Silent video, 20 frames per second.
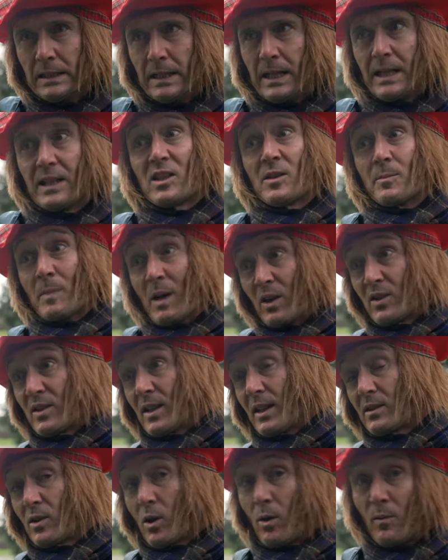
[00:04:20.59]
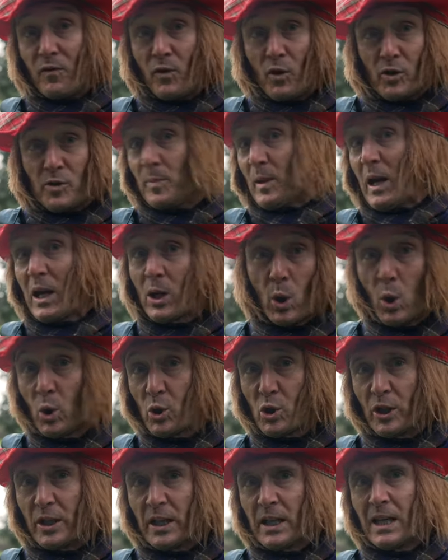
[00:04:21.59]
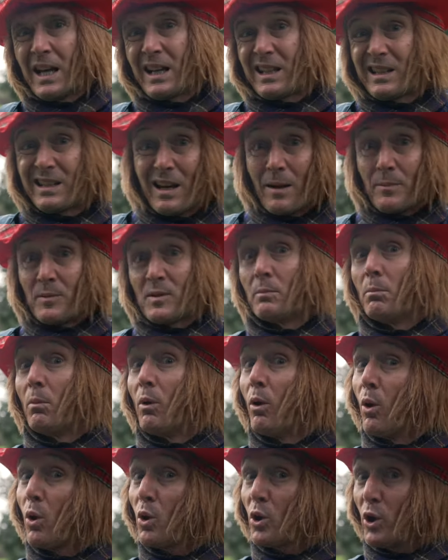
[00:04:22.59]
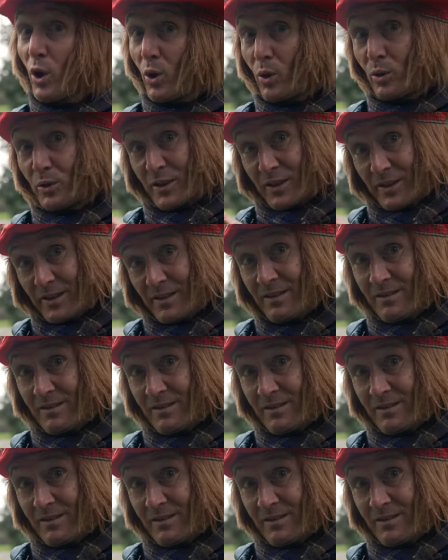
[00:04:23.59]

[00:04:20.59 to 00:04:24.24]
It smells like Tom Ford's Black Orchard, except more golden.